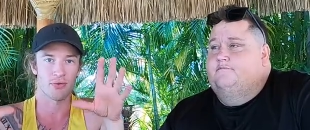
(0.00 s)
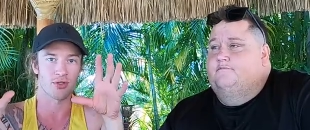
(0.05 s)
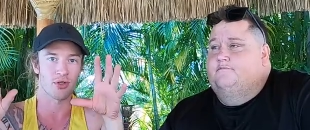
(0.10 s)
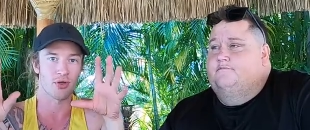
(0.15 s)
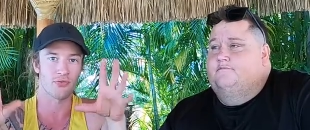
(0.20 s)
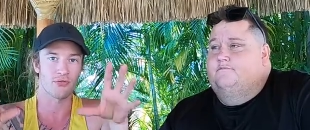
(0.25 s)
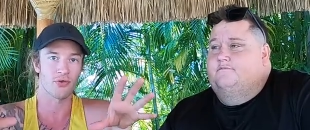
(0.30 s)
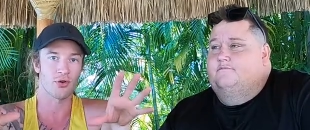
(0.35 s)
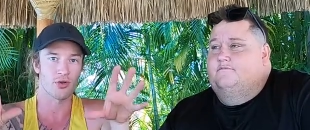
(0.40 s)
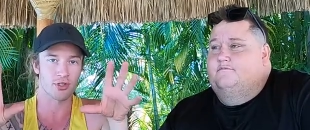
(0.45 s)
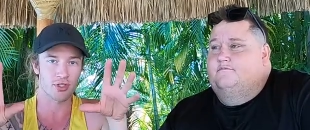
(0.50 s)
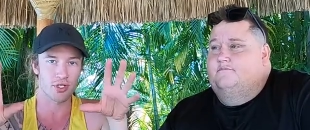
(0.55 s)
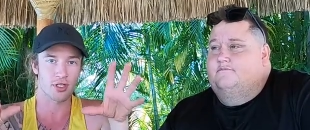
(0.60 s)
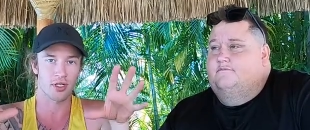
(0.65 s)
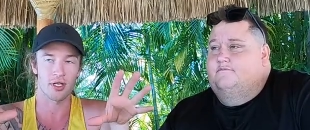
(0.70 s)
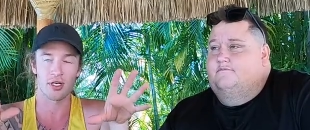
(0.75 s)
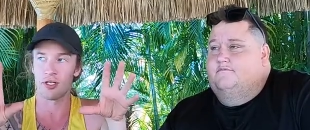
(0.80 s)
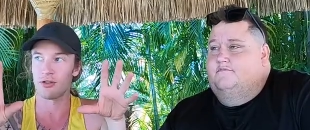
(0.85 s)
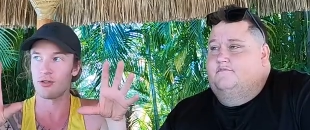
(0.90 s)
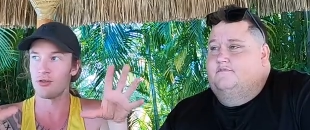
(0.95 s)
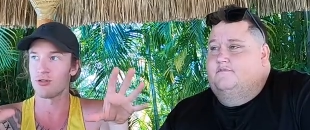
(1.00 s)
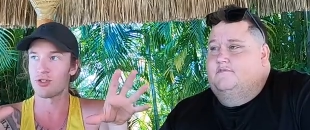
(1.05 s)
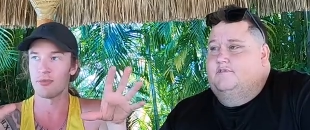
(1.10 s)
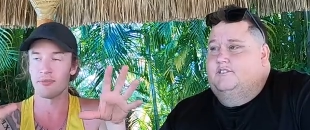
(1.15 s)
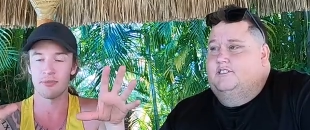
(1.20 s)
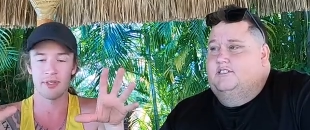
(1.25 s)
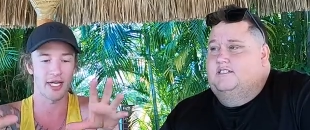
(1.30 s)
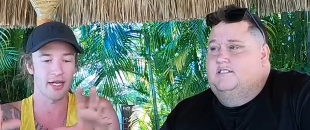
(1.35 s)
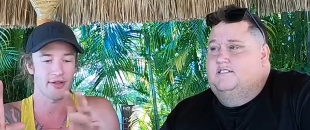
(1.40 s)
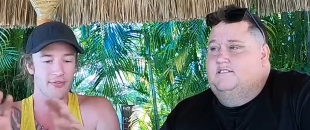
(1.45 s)
Speaker 1: we of course are gonna do
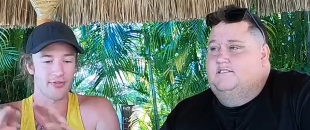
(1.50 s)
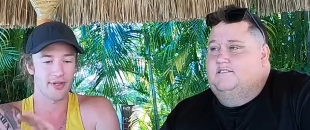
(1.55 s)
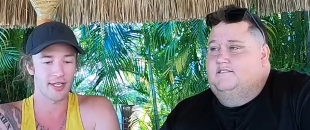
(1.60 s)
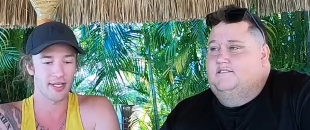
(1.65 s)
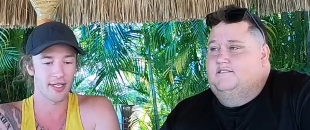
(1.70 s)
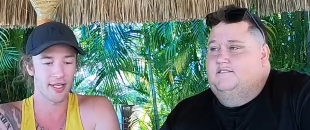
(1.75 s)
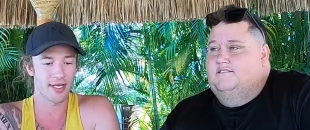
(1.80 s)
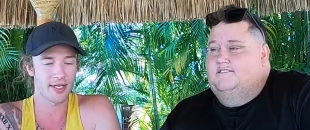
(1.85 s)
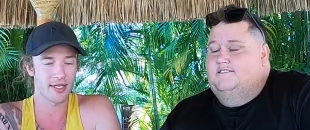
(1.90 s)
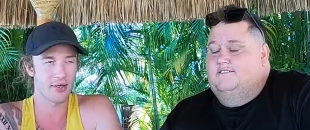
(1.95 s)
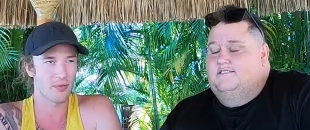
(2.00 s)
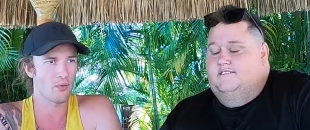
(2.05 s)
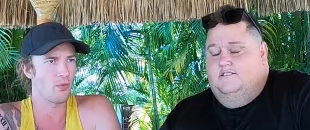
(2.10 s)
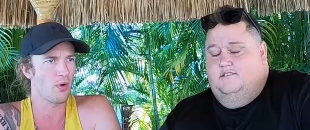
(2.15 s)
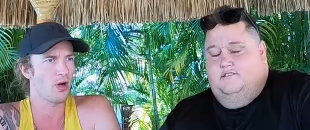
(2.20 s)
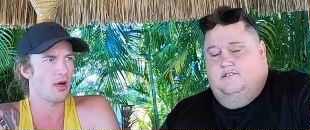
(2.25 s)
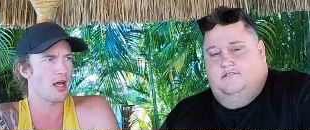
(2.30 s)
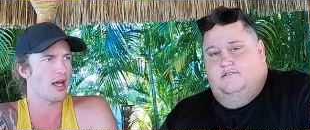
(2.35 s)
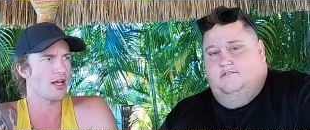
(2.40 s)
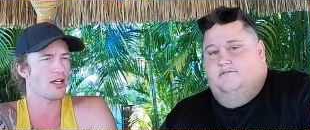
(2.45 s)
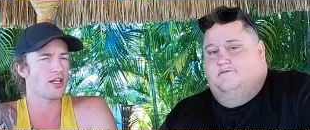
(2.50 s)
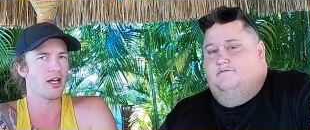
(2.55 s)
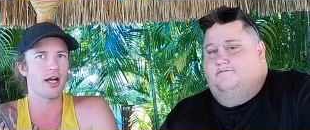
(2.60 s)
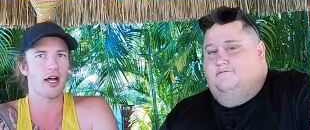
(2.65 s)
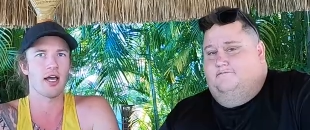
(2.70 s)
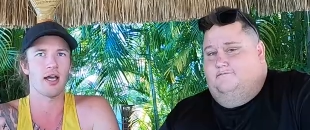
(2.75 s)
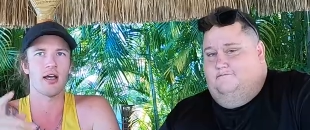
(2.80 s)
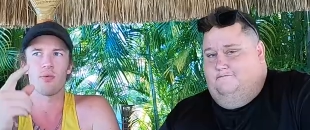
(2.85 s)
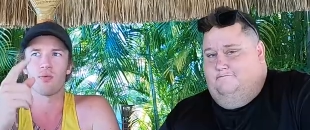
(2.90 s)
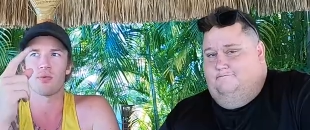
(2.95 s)
some diving and what I
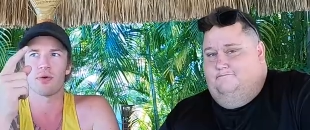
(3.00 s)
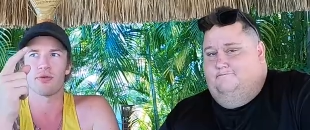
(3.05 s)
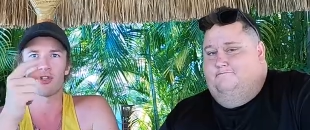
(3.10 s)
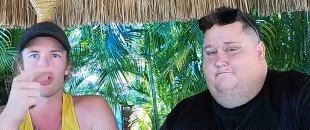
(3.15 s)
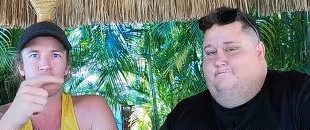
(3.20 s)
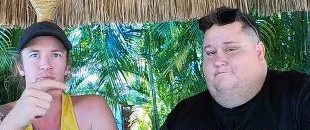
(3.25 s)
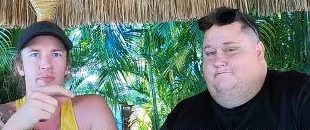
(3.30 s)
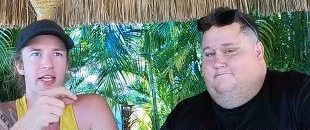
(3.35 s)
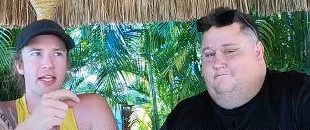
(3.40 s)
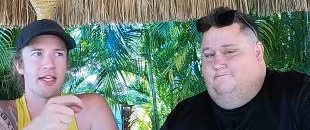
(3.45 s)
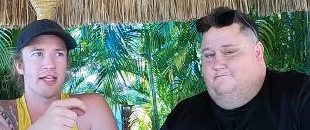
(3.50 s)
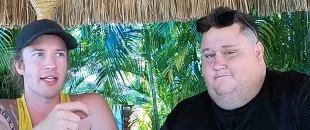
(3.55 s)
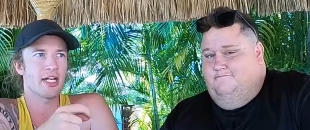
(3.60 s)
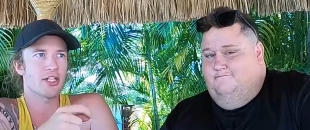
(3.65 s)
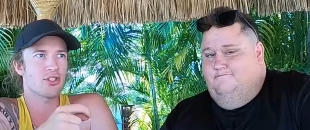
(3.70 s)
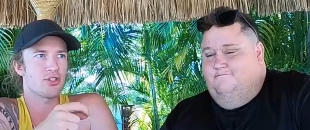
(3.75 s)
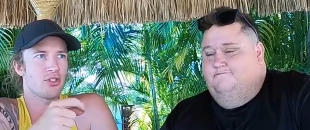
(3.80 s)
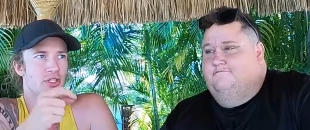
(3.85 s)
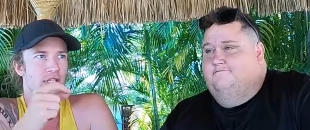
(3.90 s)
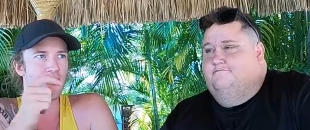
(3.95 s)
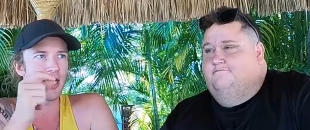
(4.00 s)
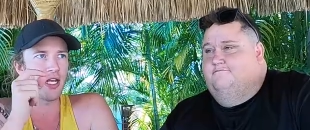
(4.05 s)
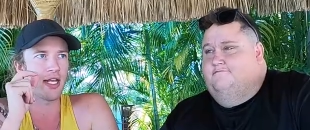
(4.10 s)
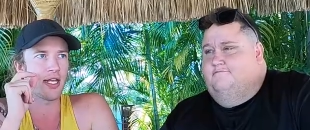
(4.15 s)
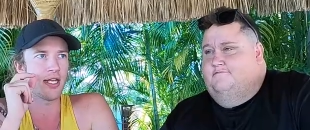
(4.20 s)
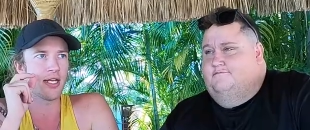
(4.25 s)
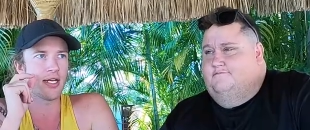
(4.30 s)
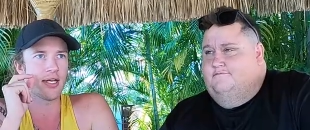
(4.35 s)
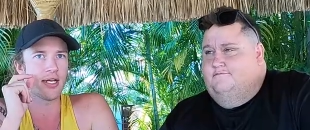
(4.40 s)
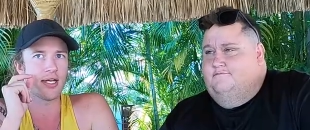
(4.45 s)
we were speaking
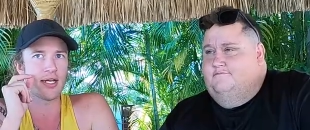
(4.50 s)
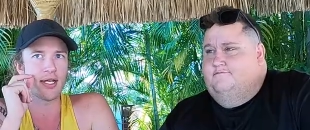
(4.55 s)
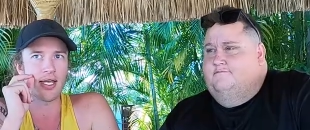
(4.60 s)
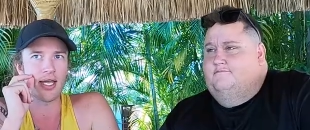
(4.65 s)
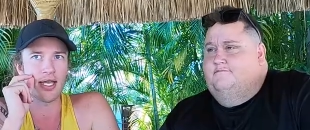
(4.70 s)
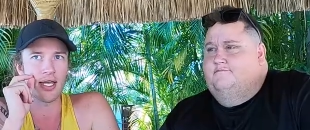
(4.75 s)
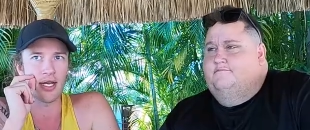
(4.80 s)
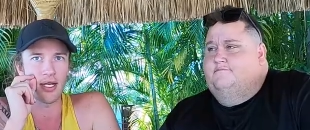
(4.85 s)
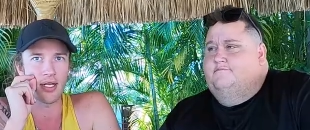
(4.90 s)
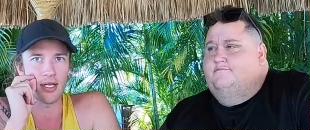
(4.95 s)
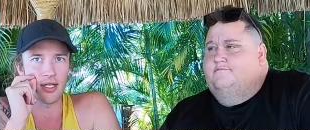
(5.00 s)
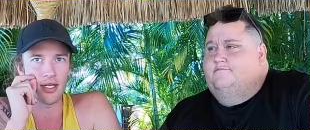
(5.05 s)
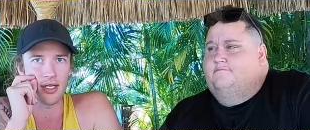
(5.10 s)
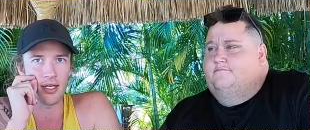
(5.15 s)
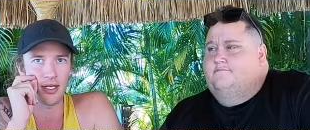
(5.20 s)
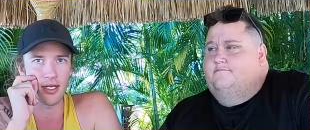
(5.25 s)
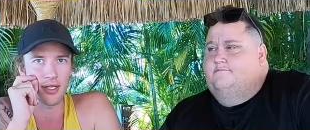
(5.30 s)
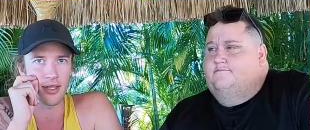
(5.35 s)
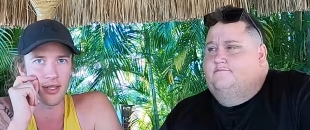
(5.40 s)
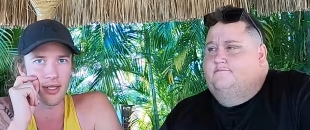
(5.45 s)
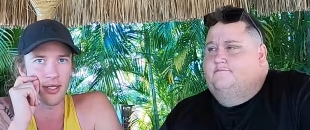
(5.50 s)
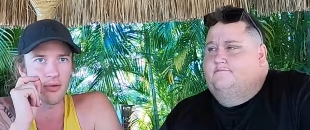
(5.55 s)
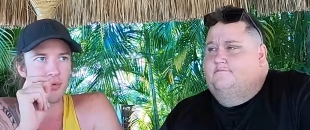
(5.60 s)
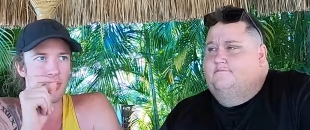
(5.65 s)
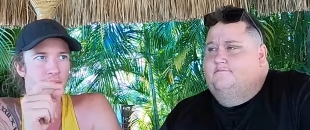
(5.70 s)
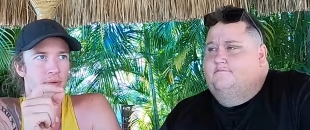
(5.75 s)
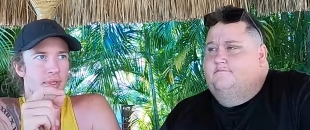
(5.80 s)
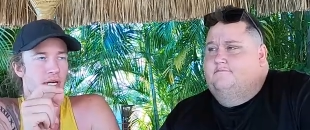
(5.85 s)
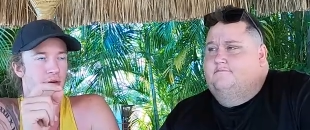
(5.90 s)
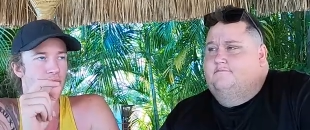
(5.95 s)
yesterday and I
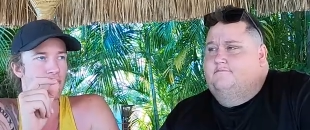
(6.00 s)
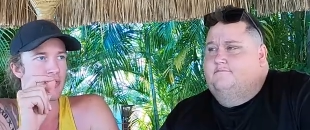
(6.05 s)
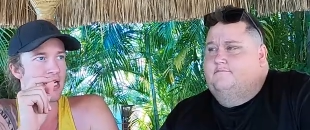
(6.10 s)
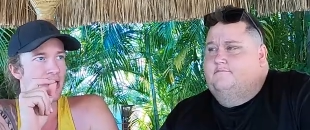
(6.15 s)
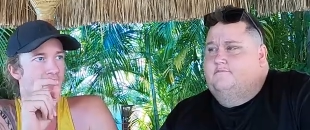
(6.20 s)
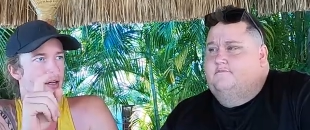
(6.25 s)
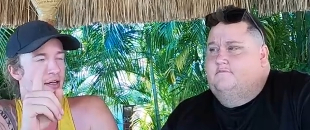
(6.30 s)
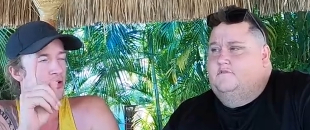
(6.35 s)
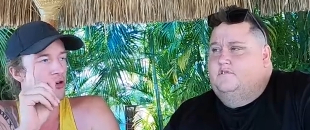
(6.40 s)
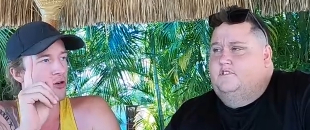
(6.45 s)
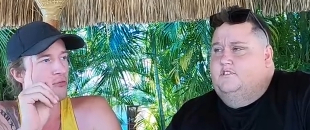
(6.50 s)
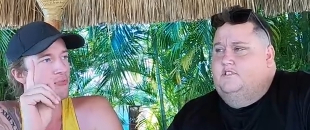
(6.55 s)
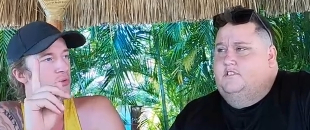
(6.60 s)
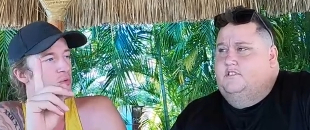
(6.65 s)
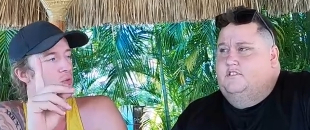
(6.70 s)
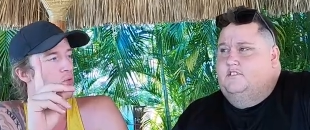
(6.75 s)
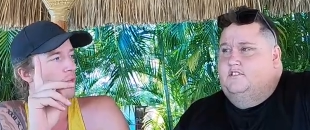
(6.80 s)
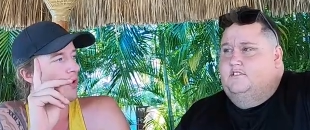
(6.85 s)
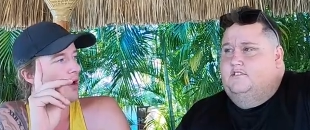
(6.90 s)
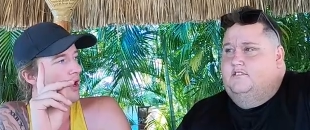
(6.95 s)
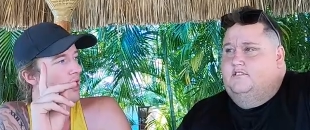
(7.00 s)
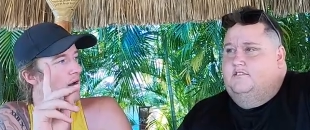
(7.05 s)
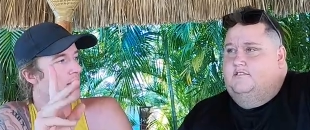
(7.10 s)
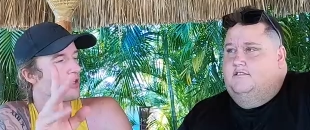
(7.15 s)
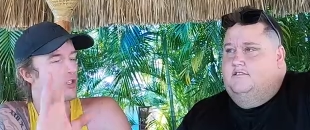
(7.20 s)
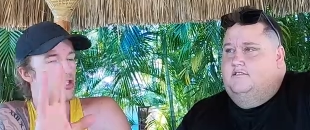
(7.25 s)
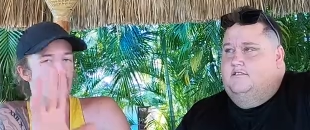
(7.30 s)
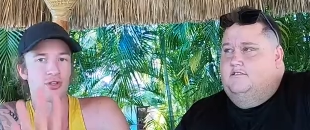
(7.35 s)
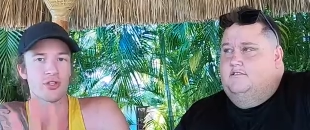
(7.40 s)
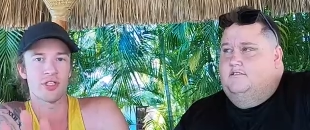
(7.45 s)
think we're gonna rank number
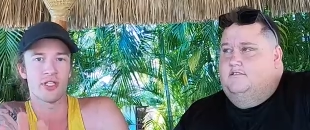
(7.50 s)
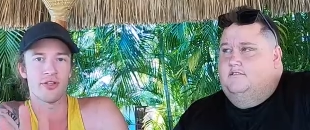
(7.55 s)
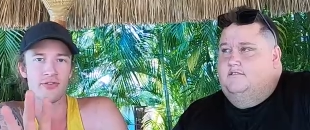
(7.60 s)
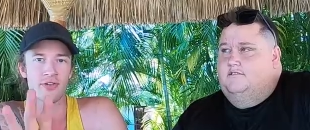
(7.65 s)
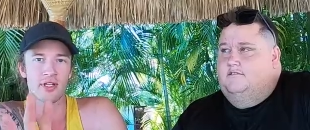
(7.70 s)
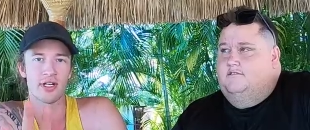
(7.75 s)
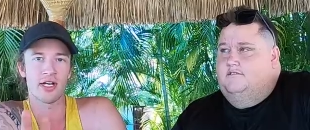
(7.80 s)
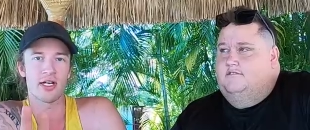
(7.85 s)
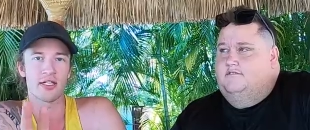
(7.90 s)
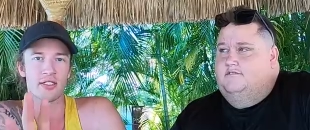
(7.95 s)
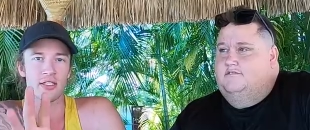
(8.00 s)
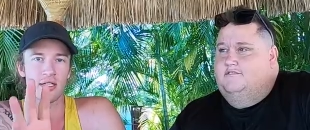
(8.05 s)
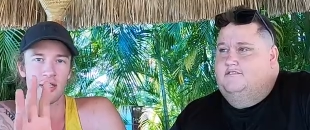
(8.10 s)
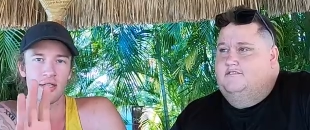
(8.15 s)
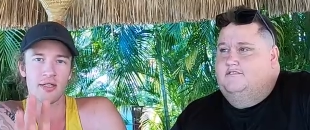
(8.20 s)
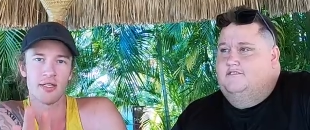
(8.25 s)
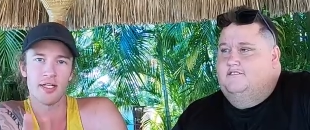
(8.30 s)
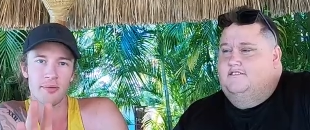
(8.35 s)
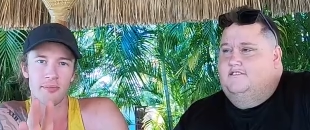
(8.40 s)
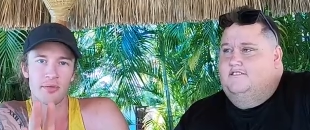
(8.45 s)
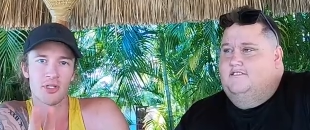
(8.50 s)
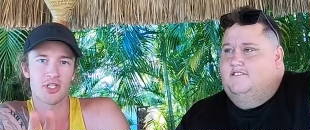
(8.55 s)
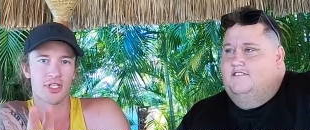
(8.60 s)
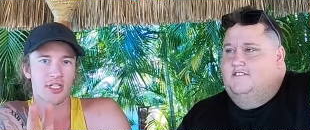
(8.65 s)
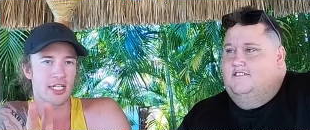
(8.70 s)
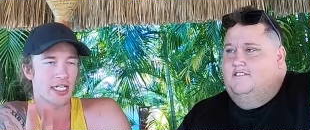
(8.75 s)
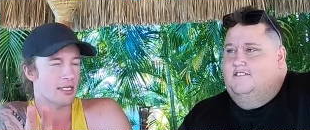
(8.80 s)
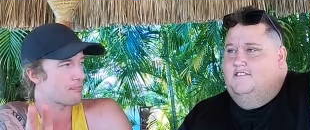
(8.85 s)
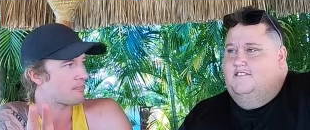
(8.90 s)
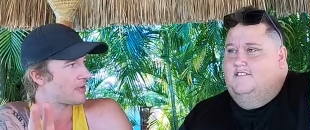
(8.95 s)
one just to give you guys a little bit
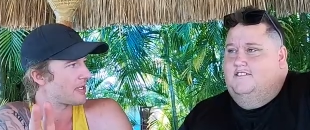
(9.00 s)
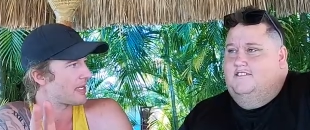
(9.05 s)
sneak